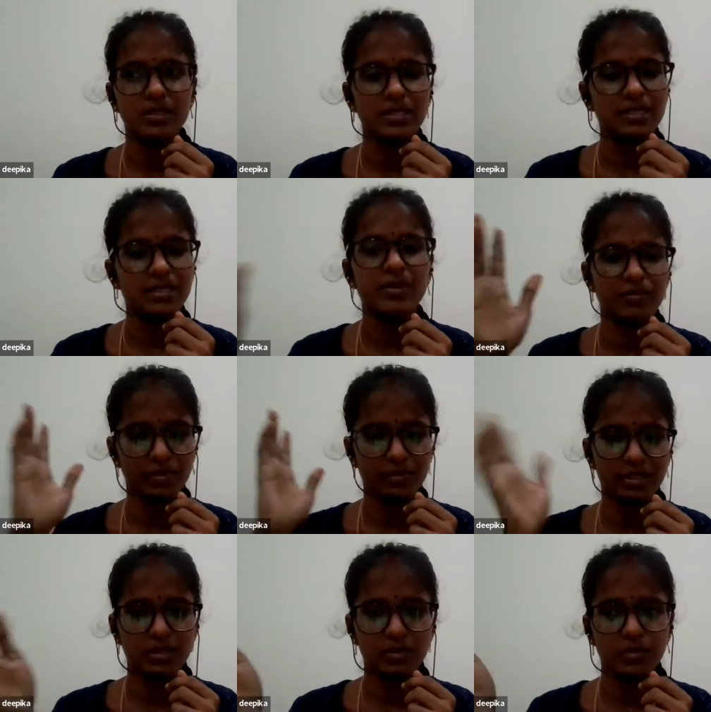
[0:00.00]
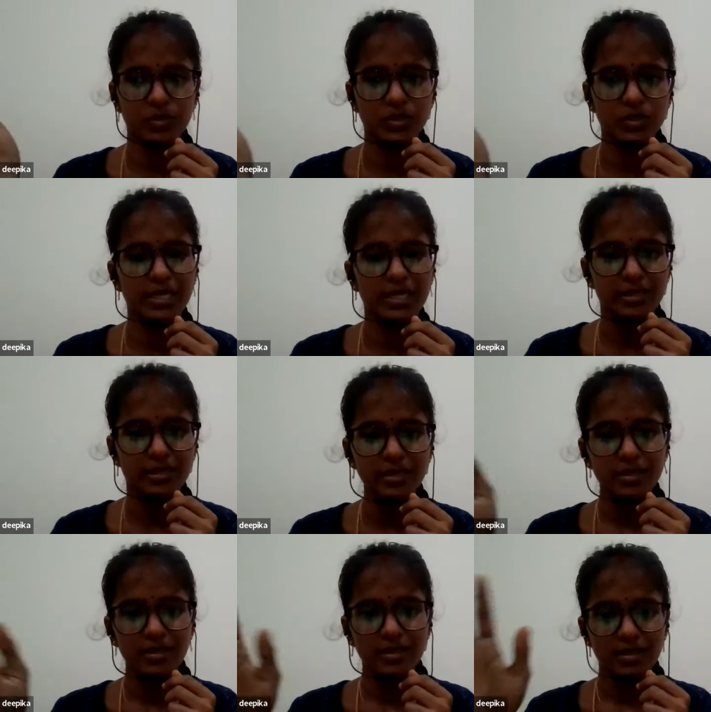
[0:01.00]
December after when the coaching ended,
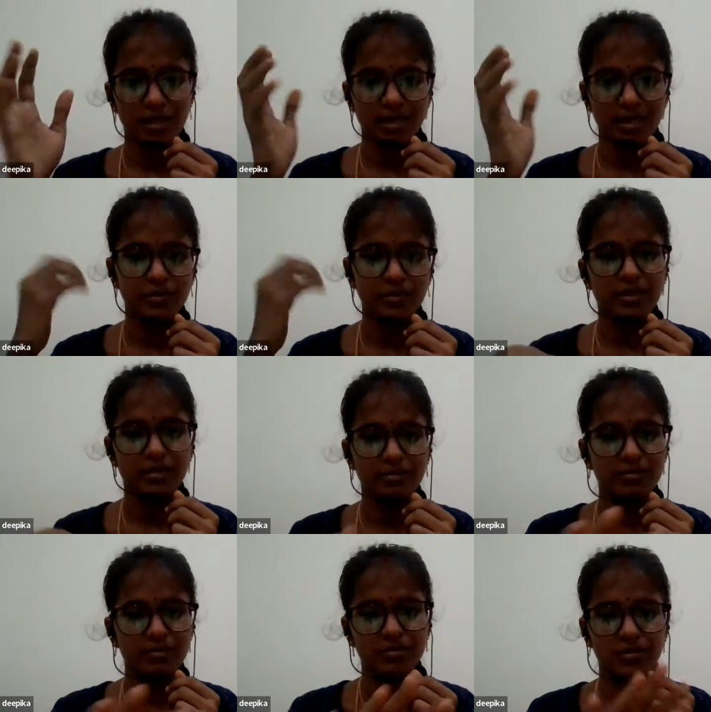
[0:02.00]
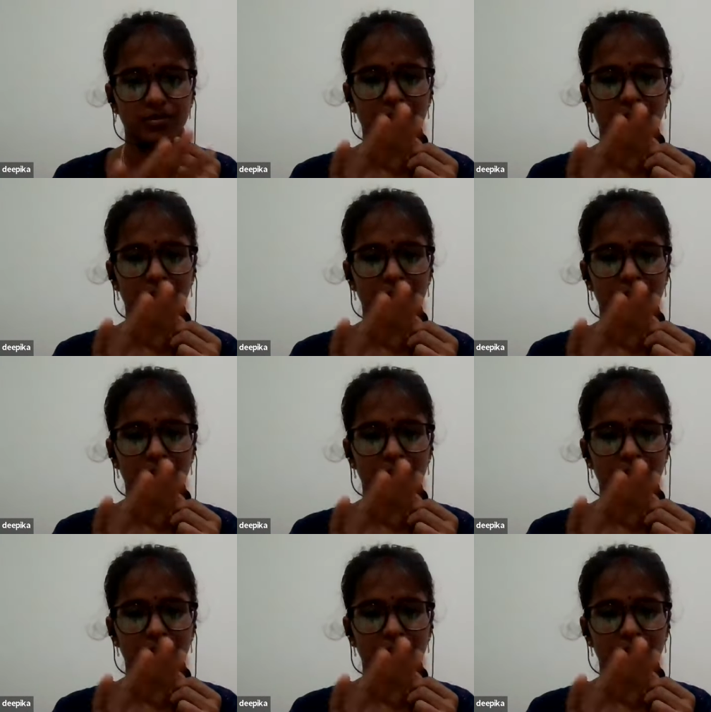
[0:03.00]
I've taken.